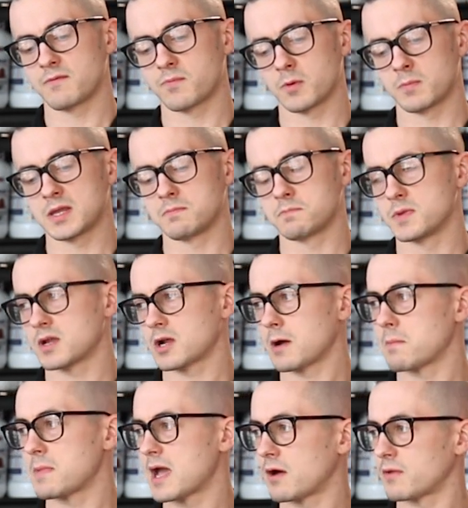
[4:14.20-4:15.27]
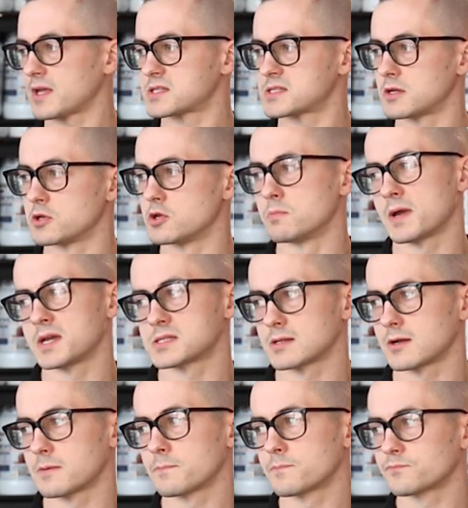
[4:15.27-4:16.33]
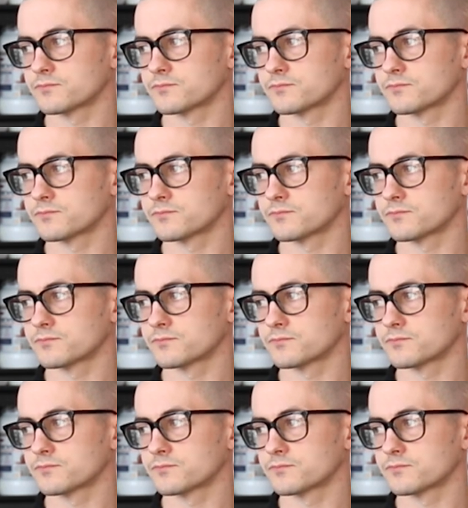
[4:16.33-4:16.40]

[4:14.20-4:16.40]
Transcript: probably become now that's their new baseline.